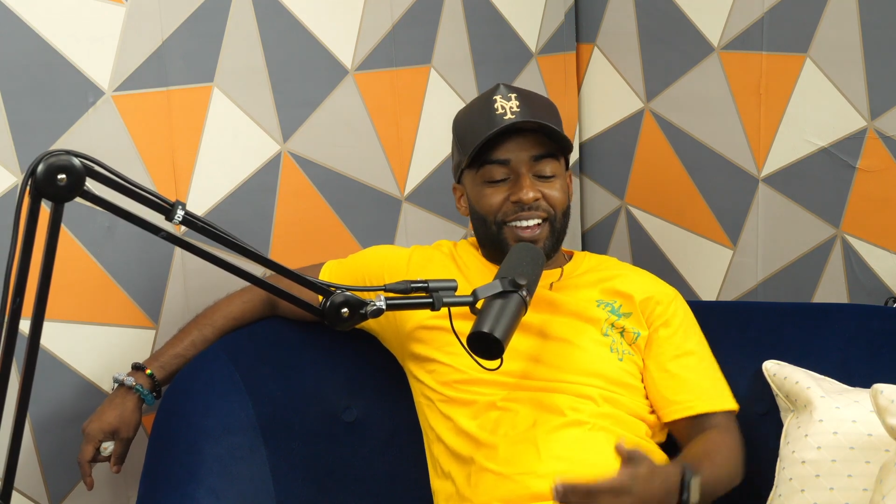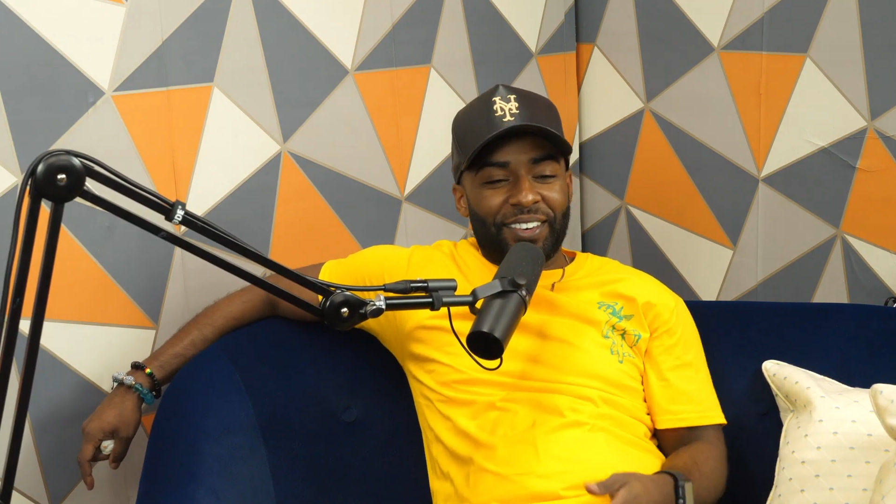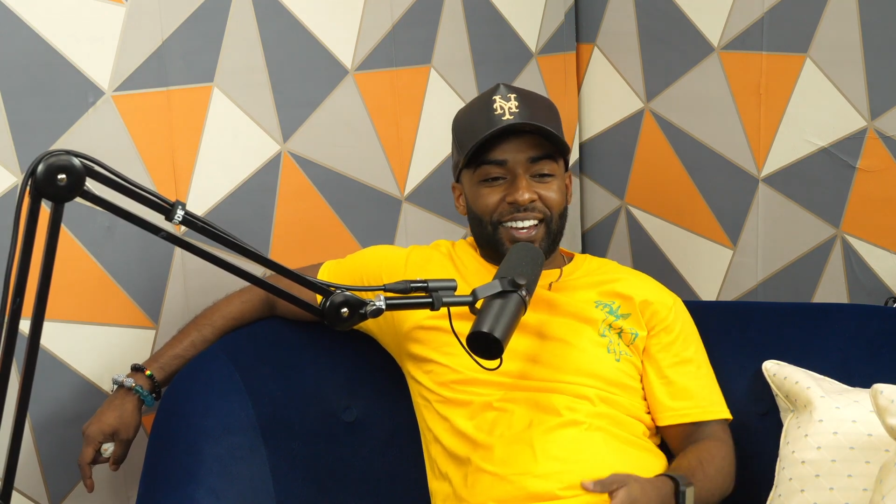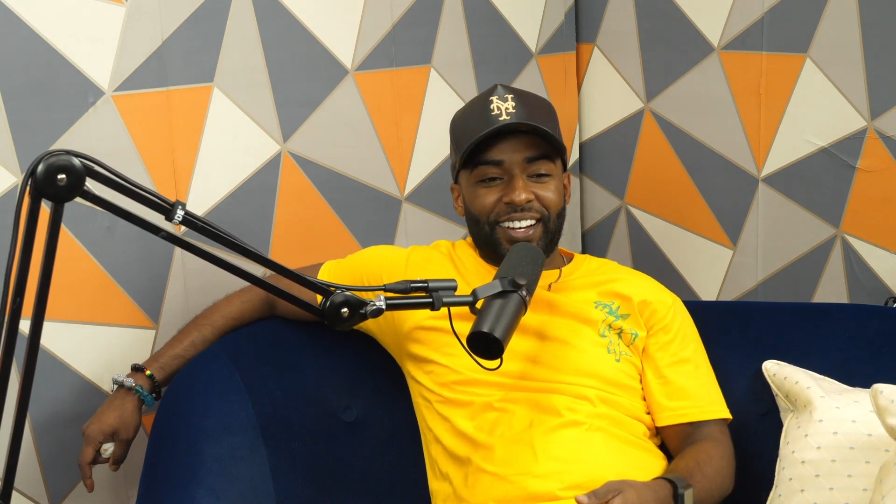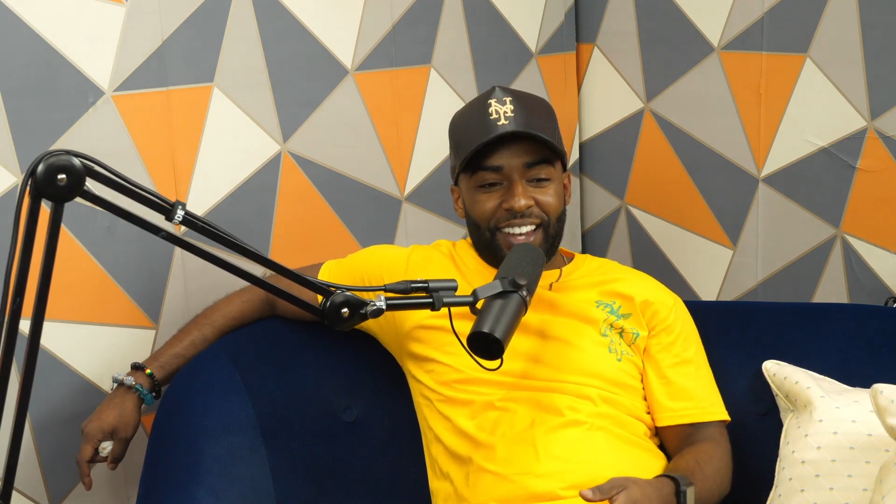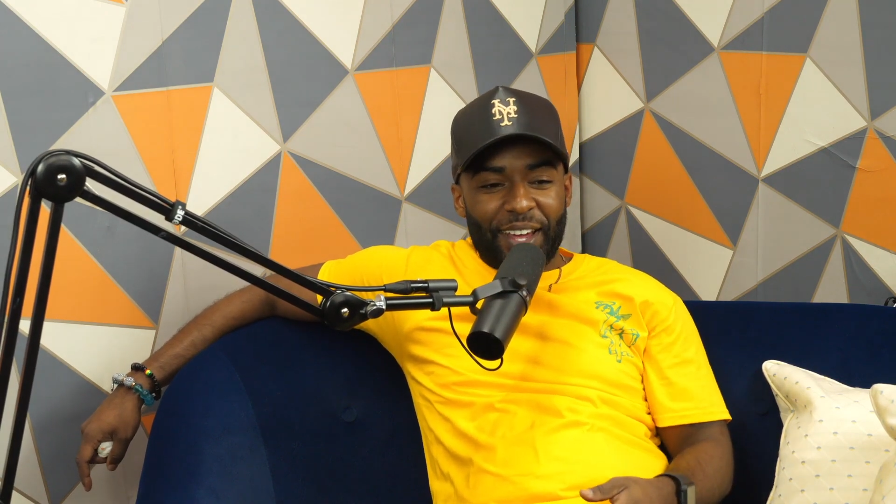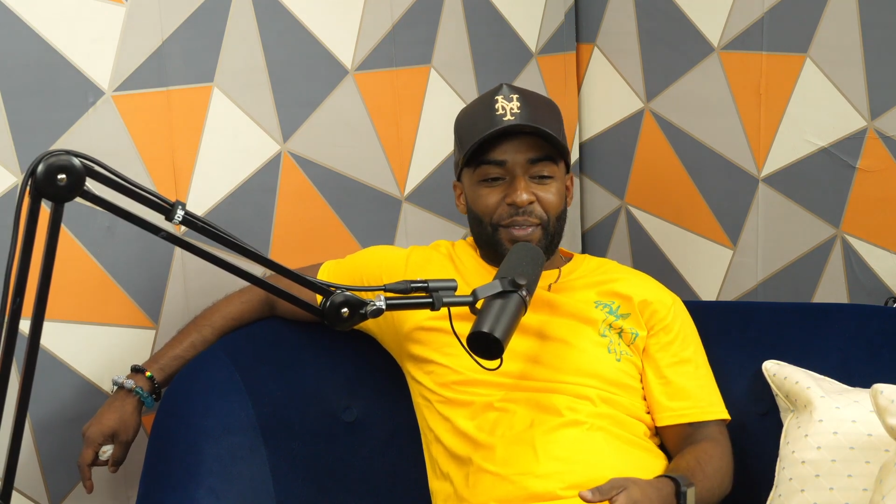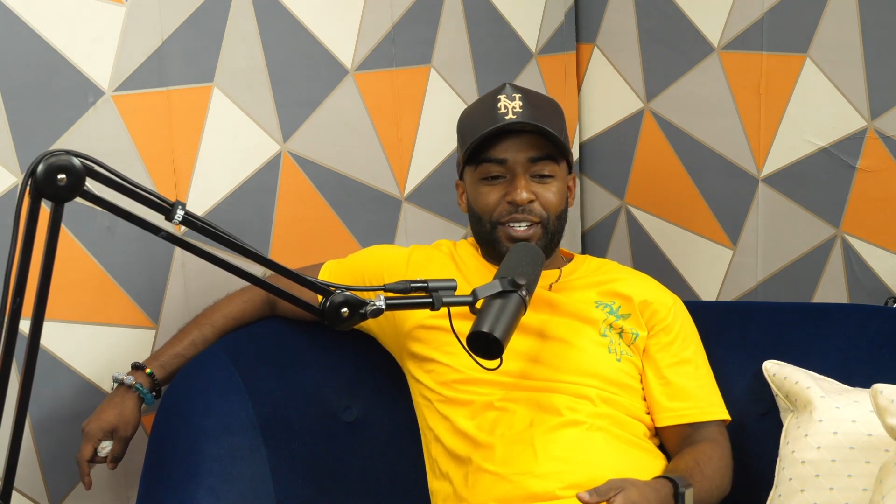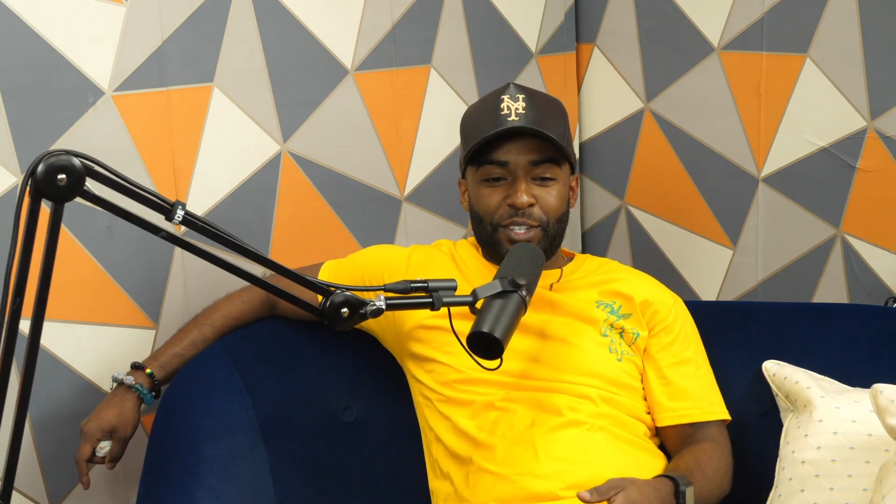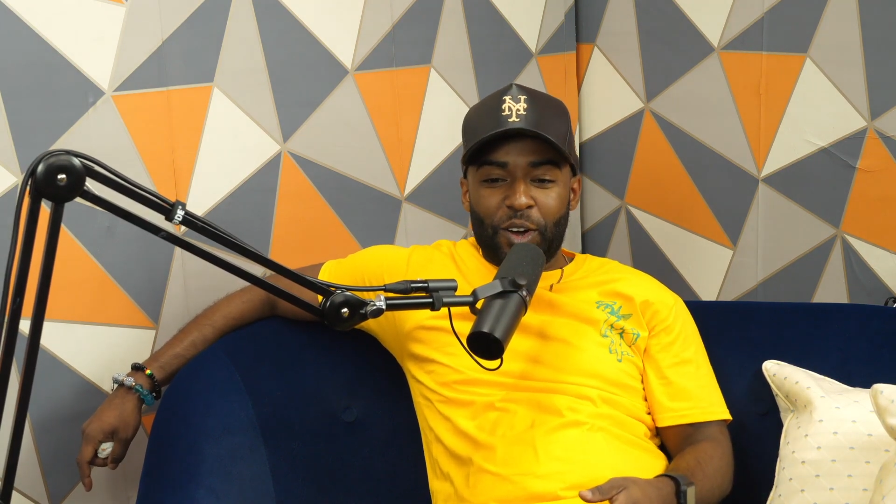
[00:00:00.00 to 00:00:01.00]
I was like, damn,
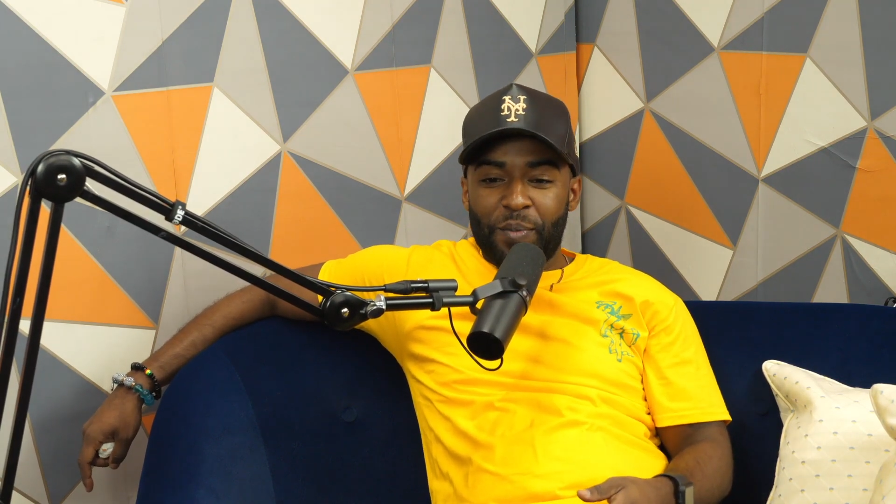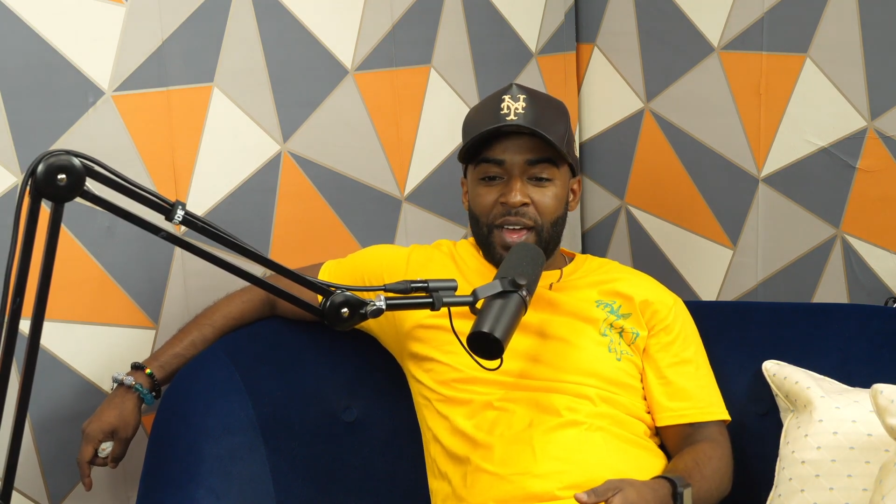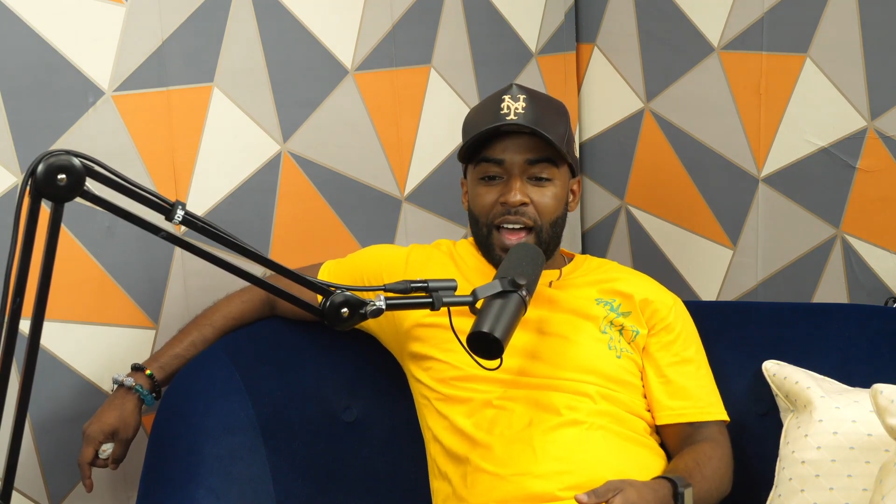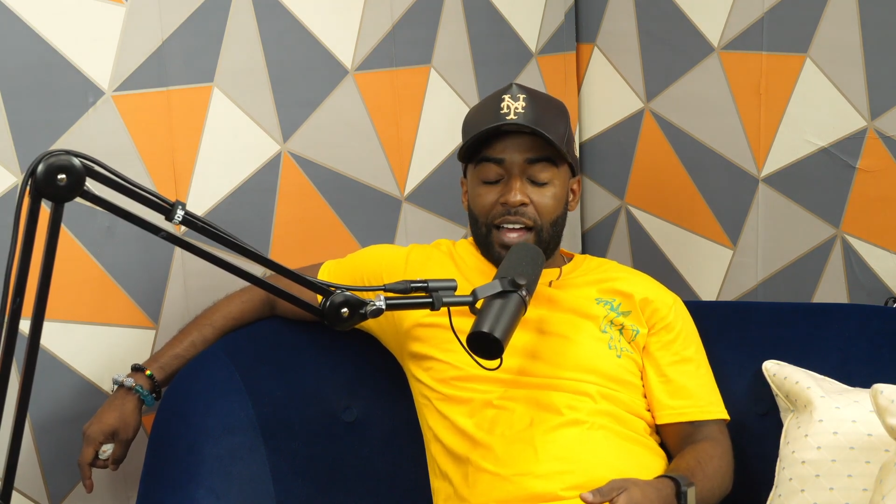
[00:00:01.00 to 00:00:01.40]
that's dope.